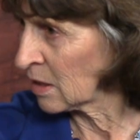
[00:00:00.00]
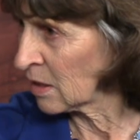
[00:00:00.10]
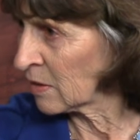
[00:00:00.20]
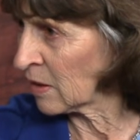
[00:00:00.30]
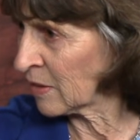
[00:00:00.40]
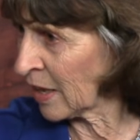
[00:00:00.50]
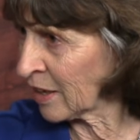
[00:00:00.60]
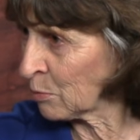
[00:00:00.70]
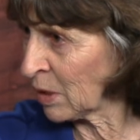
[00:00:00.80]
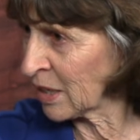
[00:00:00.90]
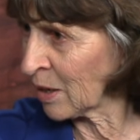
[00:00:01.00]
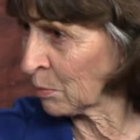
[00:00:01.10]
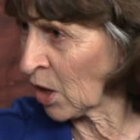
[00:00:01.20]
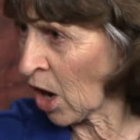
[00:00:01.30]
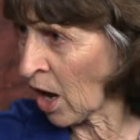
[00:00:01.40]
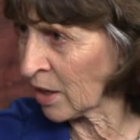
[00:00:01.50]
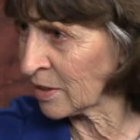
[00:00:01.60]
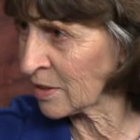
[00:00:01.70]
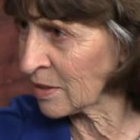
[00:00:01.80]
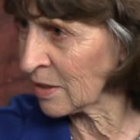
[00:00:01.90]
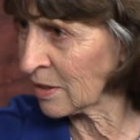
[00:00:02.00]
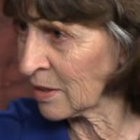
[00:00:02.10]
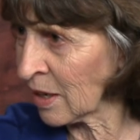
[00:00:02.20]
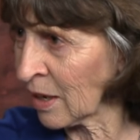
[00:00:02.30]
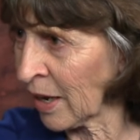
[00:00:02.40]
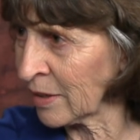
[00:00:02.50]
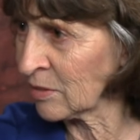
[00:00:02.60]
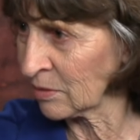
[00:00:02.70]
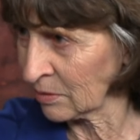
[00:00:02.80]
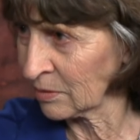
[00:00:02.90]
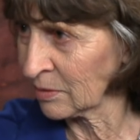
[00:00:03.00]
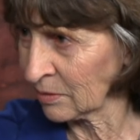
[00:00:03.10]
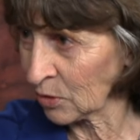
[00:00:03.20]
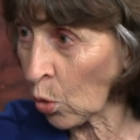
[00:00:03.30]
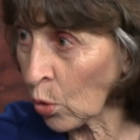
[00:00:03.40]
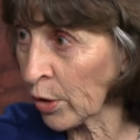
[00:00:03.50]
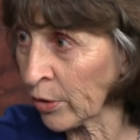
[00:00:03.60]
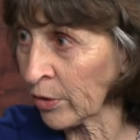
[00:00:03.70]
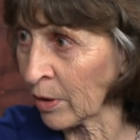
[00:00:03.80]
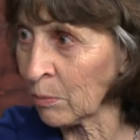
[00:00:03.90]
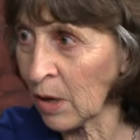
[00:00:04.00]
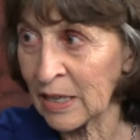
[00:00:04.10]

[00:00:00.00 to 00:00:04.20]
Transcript: that they can become gods until I corner them.